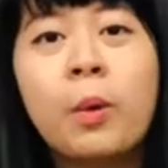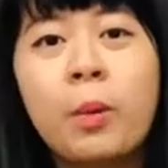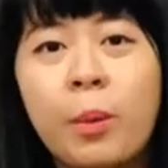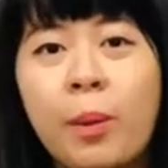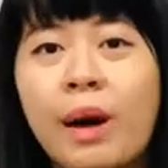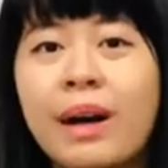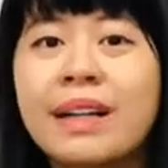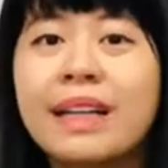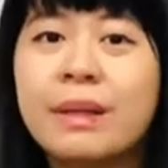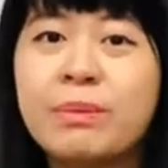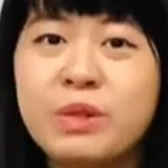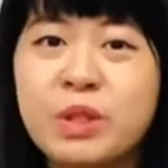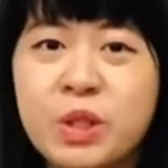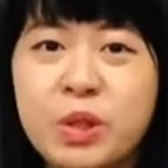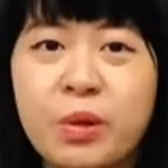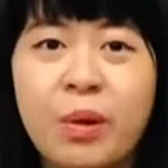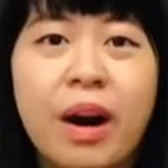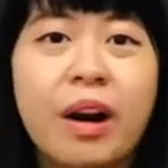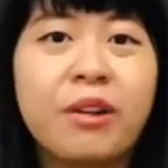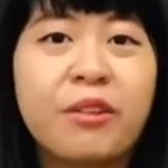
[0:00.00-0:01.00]
Welcome
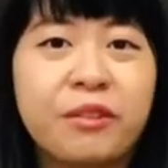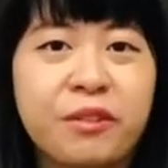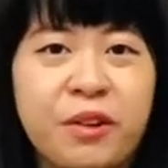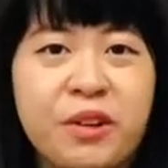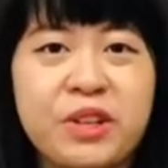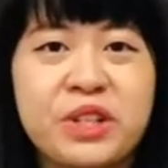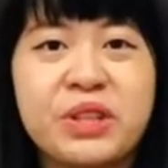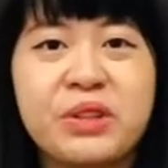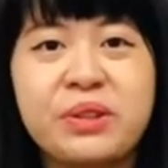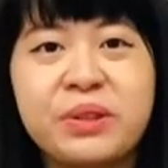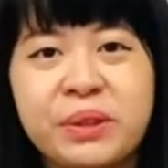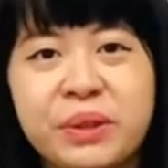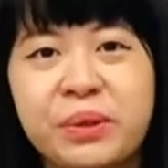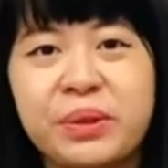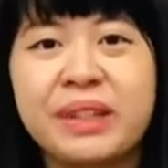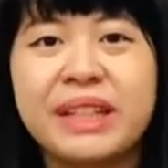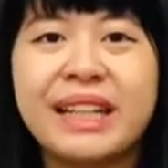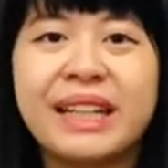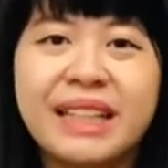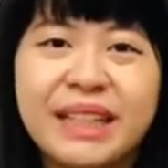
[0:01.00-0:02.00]
to our virtual
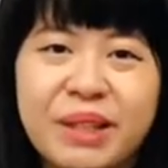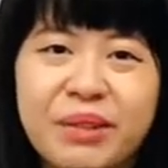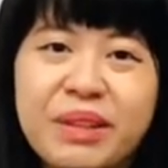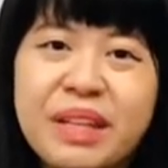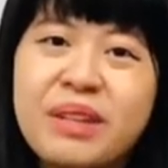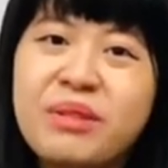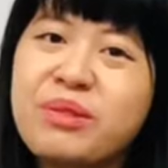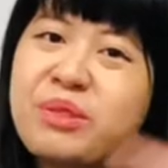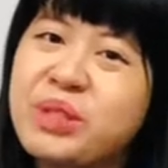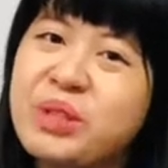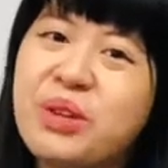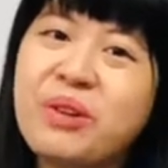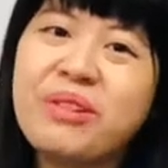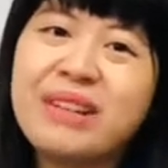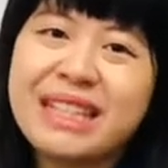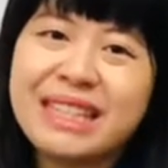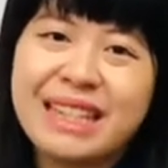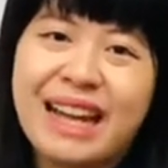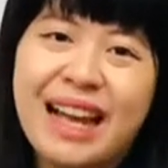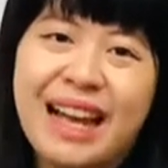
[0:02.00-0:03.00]
Luna New Year
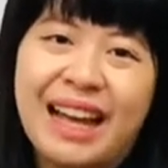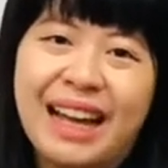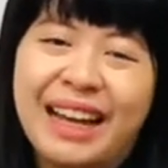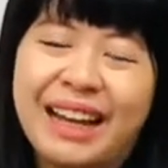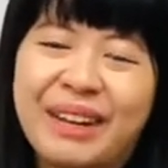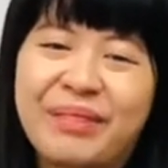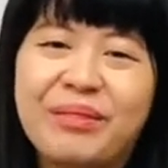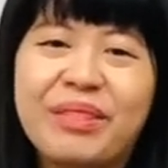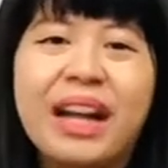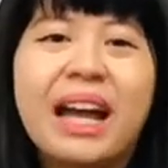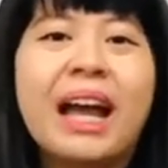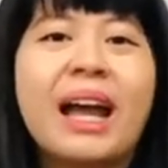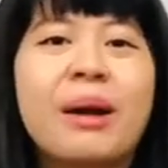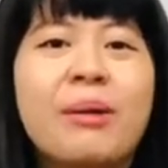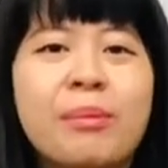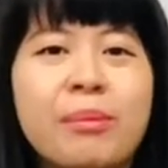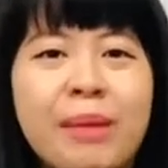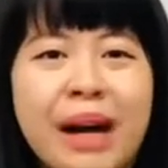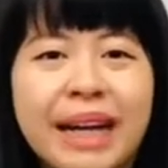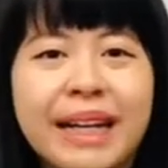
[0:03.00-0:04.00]
story time.
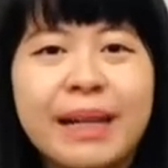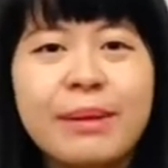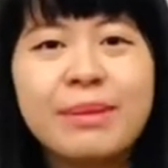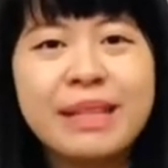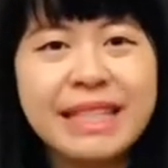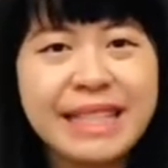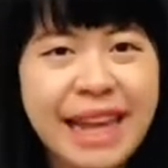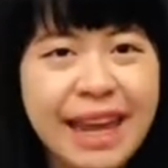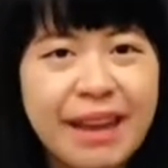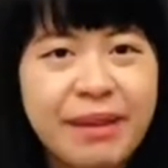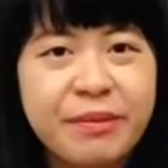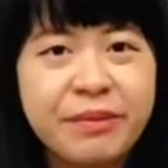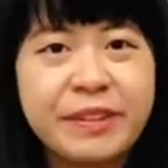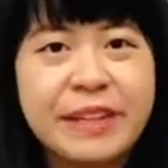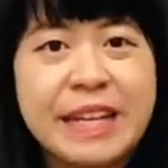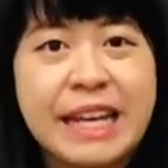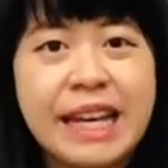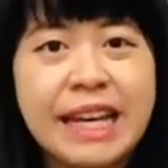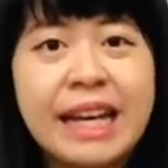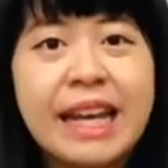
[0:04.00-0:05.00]
My name is
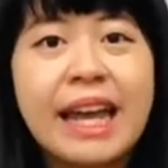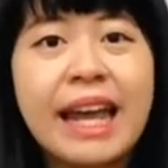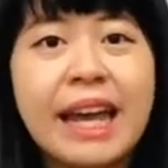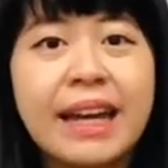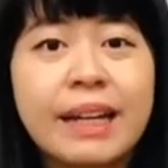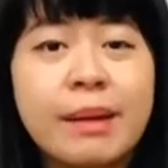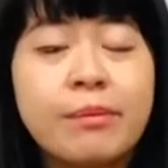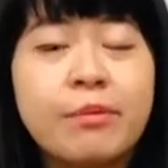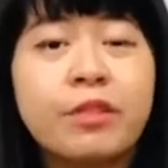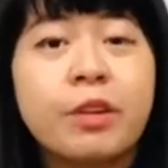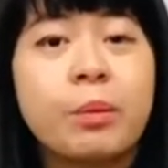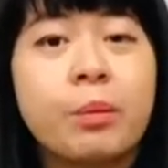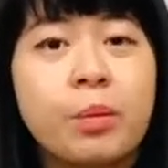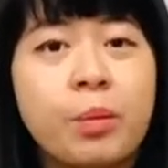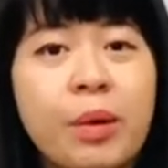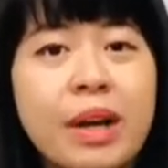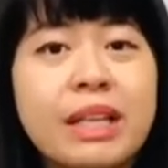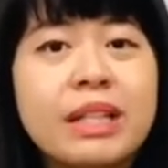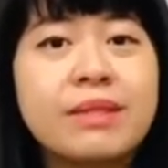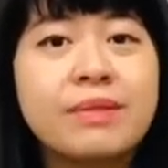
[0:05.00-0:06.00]
Anvia, and I'm from
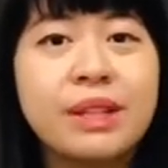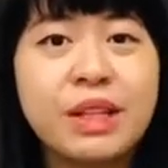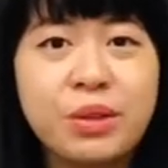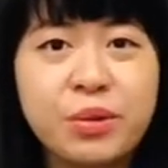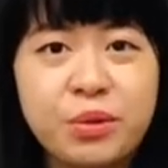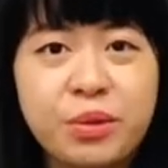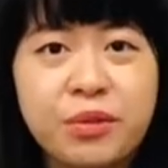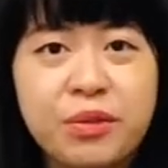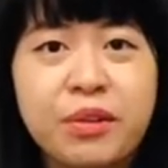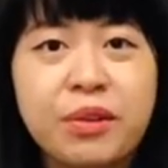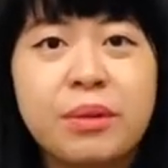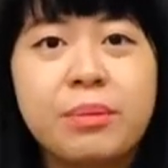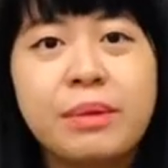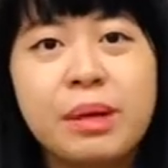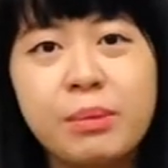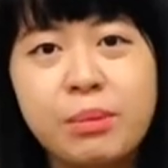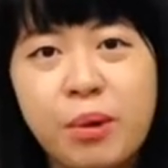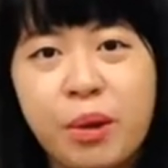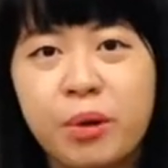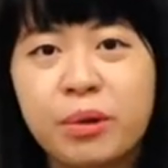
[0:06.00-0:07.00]
West Vancouver
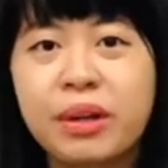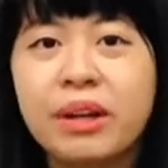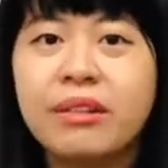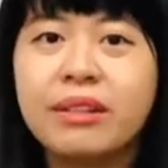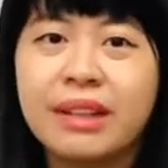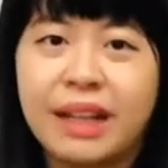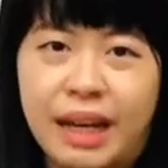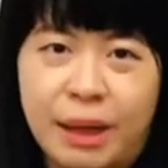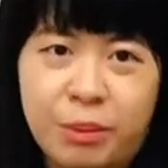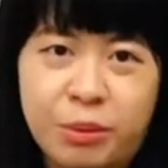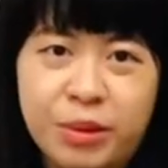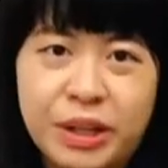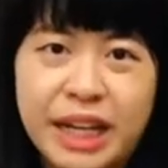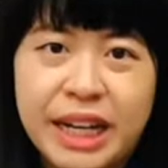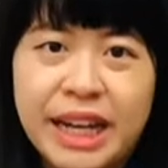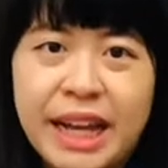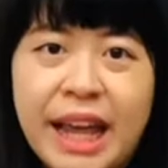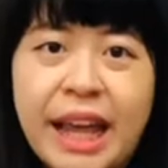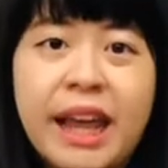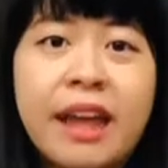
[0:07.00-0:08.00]
Memorial Library.
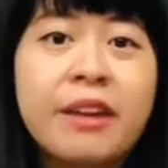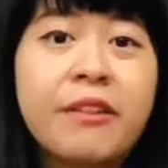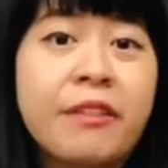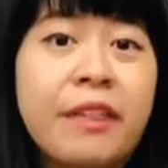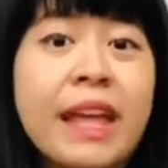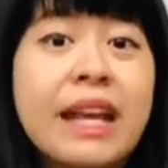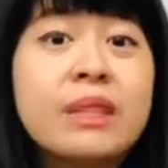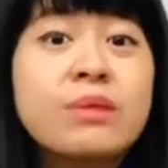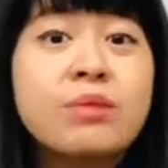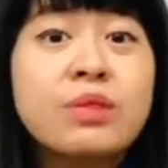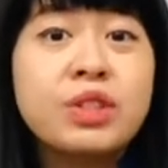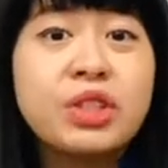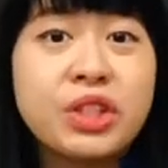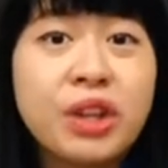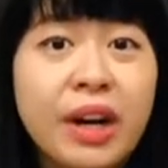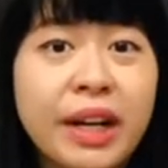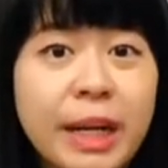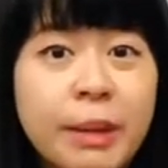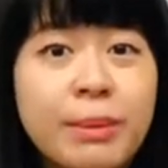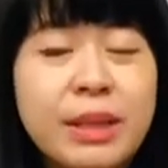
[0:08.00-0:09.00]
Thanks for
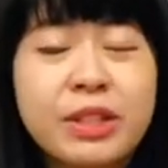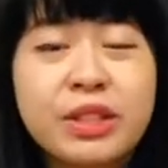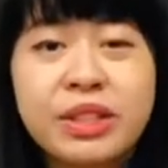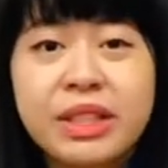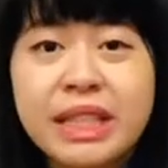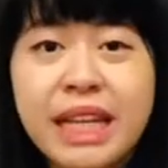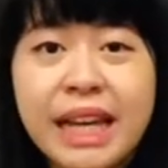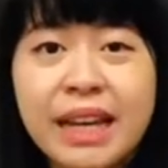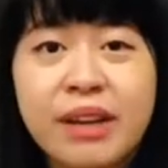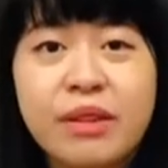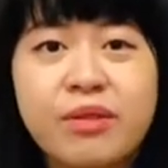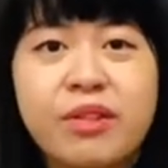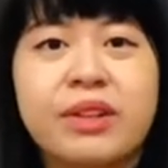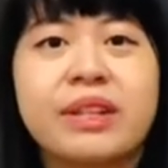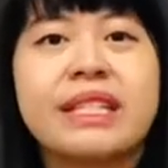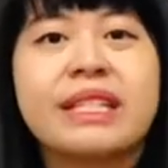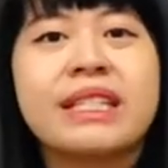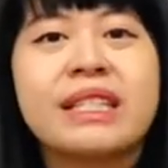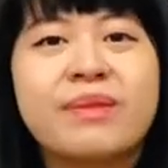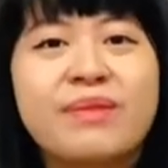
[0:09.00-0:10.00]
joining me today for
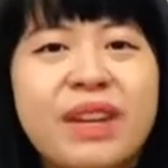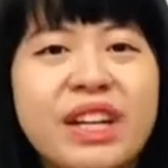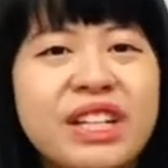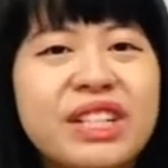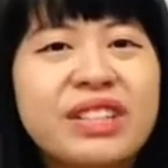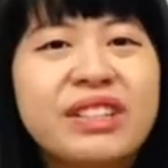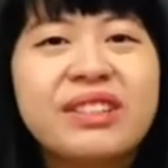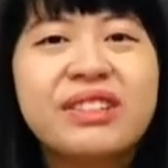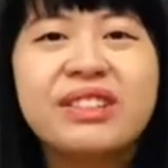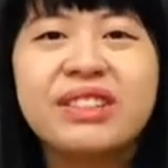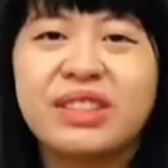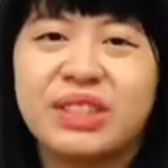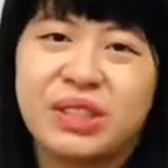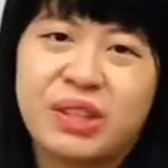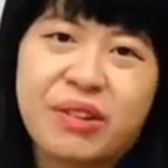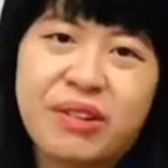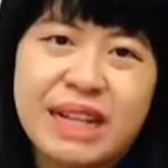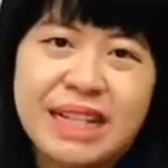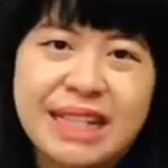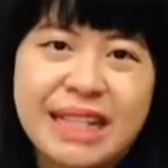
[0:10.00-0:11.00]
this special
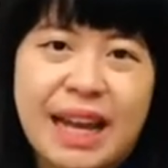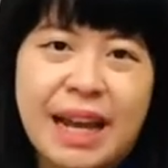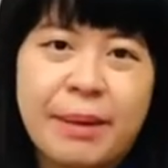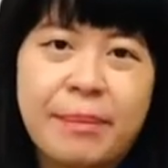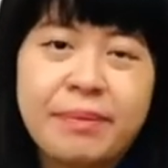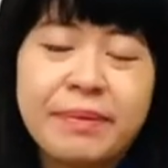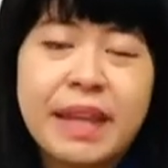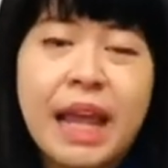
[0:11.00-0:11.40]
story time.